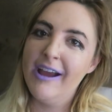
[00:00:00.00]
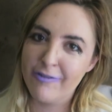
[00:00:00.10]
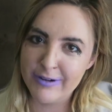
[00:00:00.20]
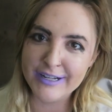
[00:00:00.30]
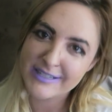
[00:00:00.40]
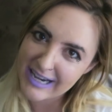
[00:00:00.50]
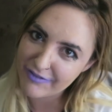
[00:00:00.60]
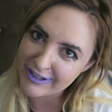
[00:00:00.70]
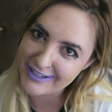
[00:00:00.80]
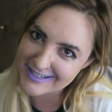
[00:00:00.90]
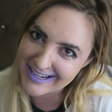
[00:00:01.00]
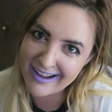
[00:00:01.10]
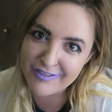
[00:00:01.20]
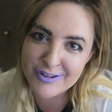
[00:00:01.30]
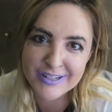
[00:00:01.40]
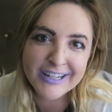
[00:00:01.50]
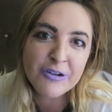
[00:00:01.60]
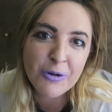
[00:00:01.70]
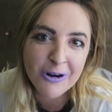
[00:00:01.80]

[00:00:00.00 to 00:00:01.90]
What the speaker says: Everyone else definitely doesn't have those in their